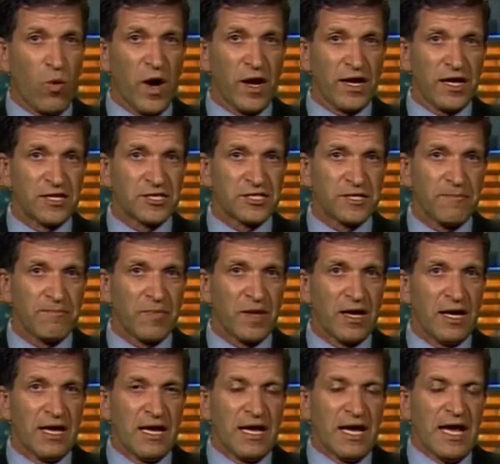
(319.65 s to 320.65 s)
One is,
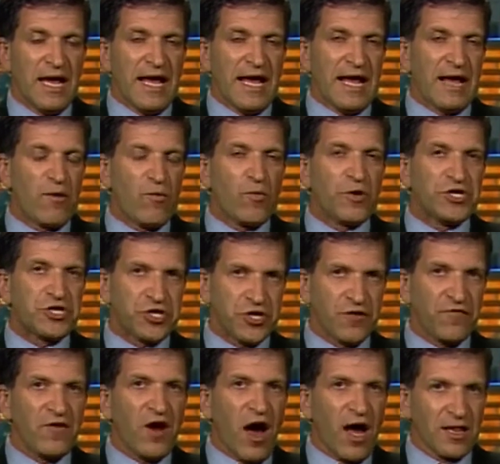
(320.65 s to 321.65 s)
we
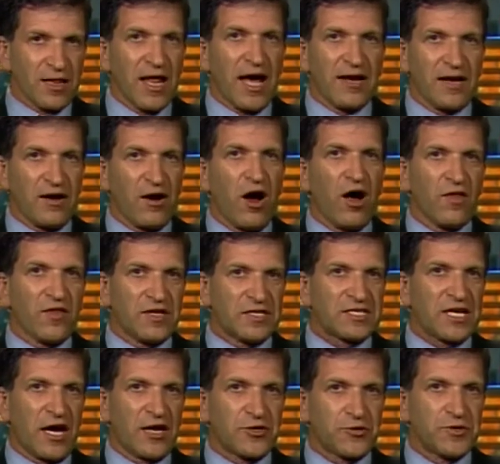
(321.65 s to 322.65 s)
should have not let in all
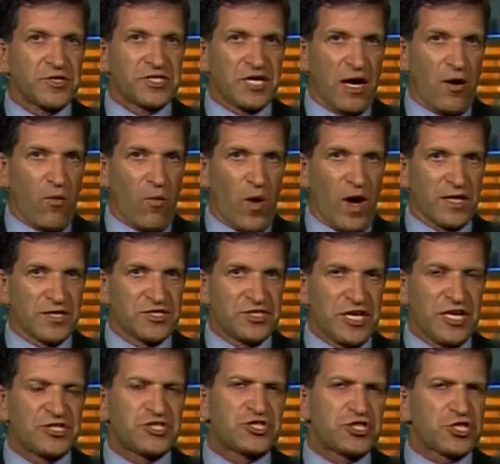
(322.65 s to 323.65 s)
these countries at
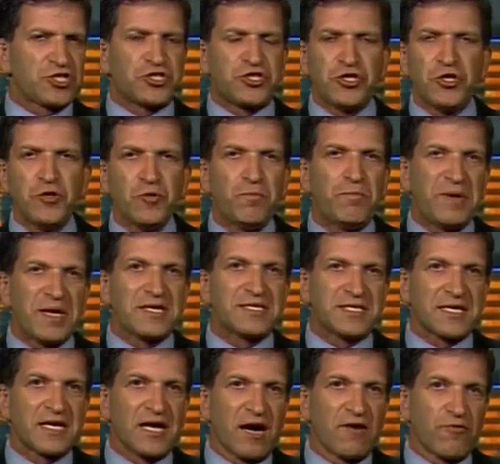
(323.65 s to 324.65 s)
once. It's just too
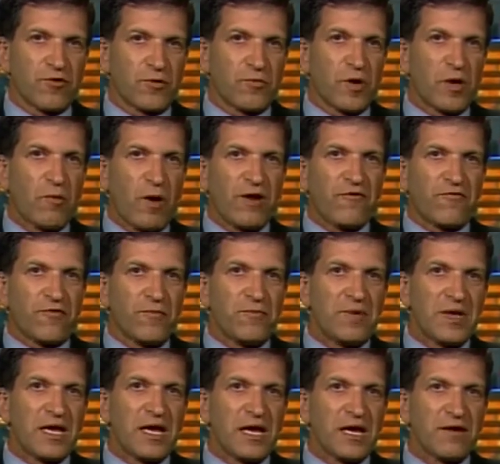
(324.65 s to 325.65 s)
big to govern. We went
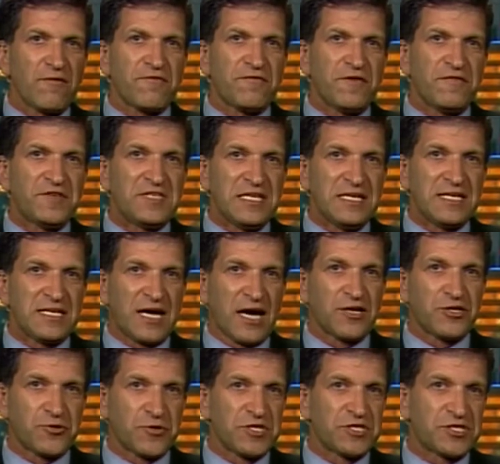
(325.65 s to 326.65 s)
from being 15
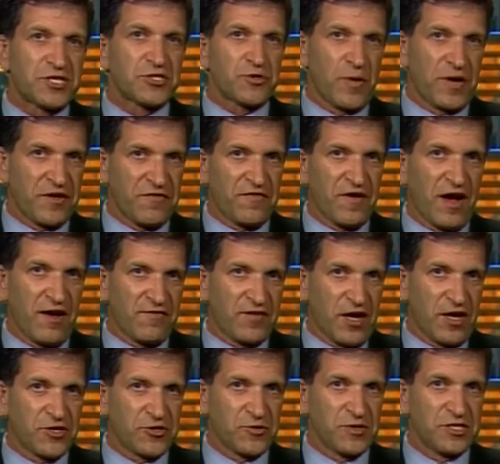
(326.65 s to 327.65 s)
countries to
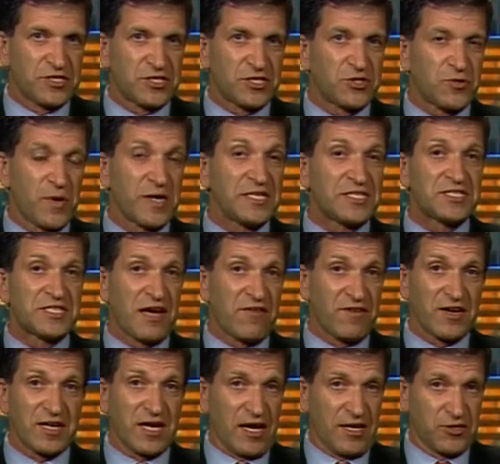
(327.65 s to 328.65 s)
25 countries to
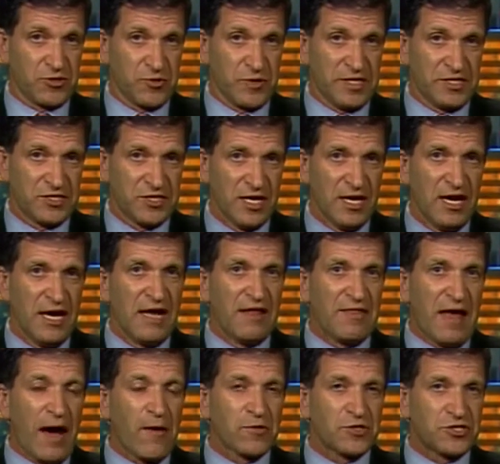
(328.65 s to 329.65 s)
27 countries.
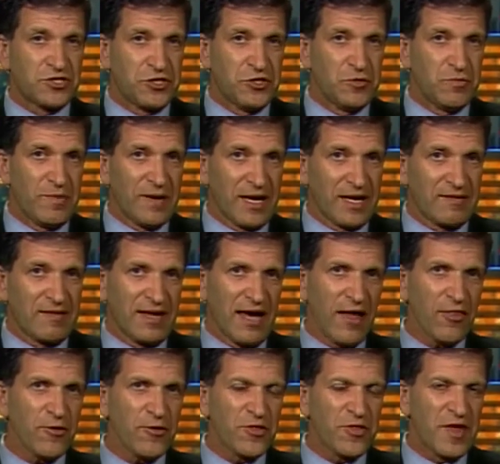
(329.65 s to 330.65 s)
That was too big.
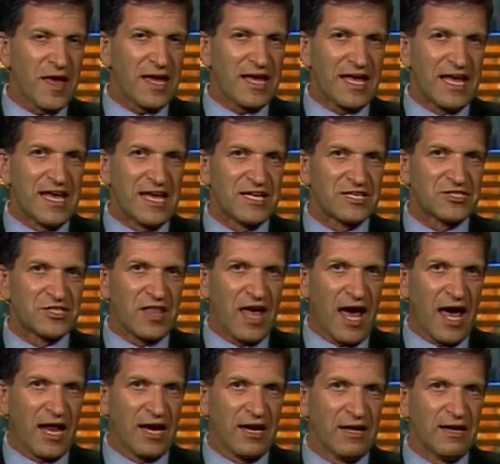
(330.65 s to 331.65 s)
The other thing is
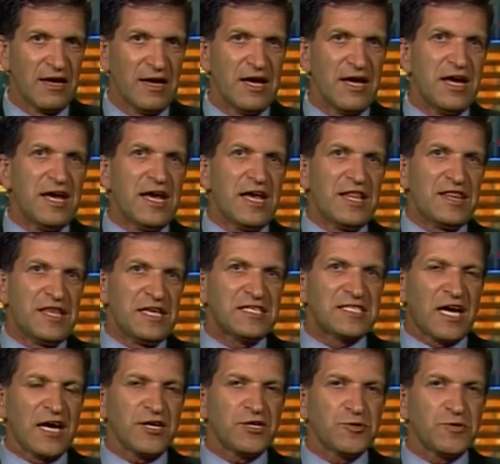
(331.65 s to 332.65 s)
that
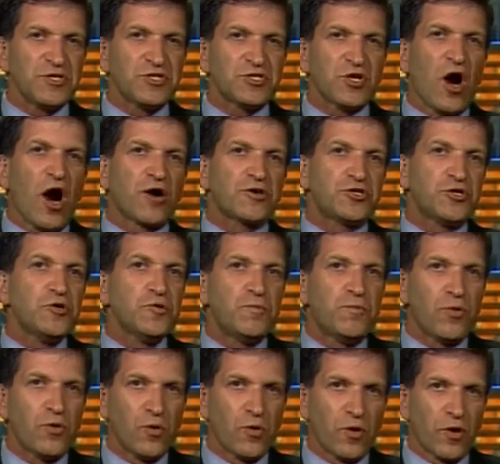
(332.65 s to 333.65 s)
these countries are
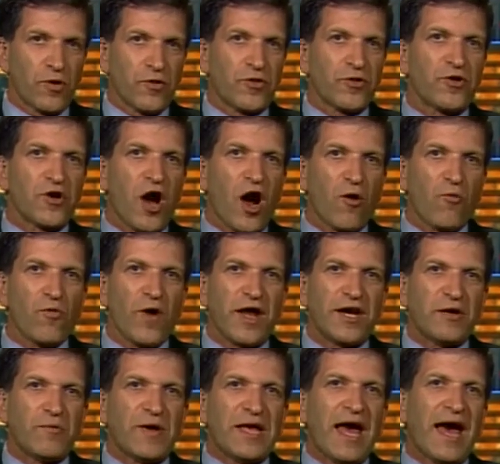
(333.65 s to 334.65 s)
too poor. They're not
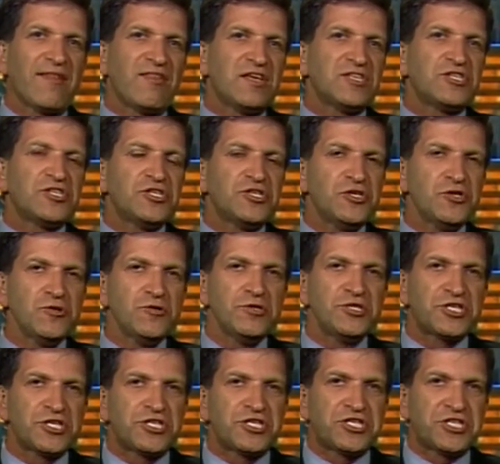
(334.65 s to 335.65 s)
ready. We had this
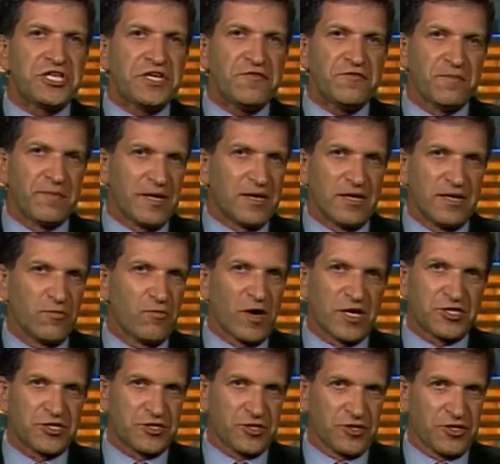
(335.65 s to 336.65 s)
huge achievement in
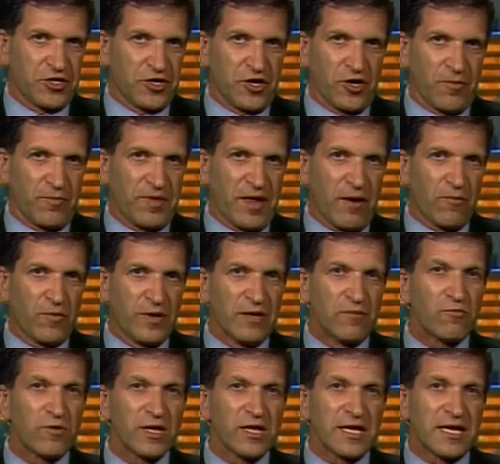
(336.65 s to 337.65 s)
Western Europe that
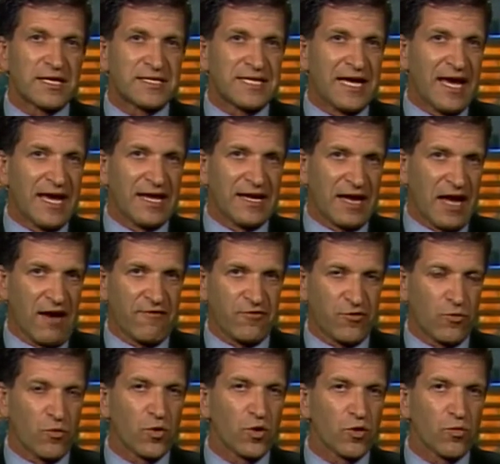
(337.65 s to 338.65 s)
we'd really attained
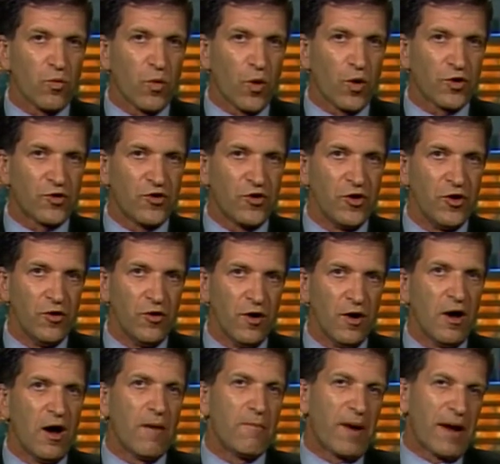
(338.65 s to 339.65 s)
after World War II
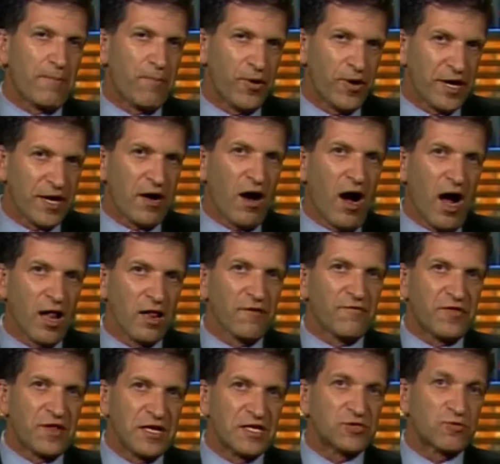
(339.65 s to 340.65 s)
by putting
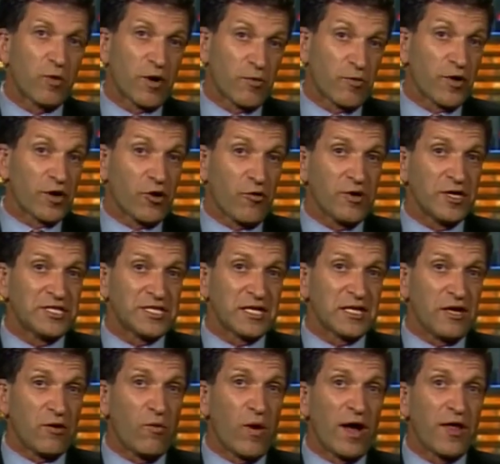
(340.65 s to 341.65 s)
all of these, what were
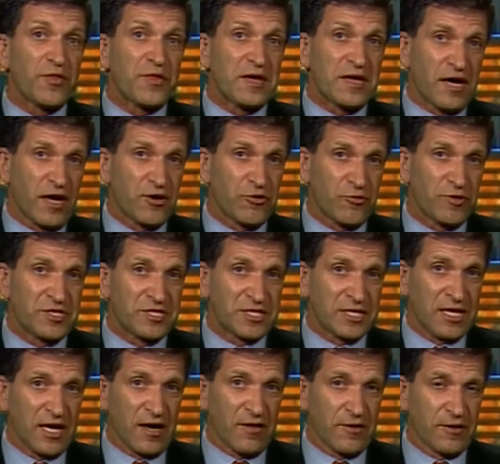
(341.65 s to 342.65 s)
increasingly wealthy countries
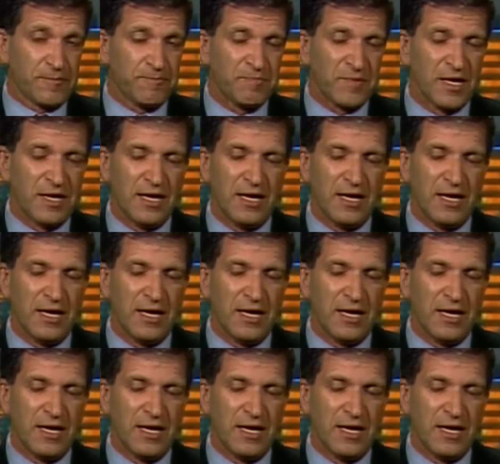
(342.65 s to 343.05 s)
together.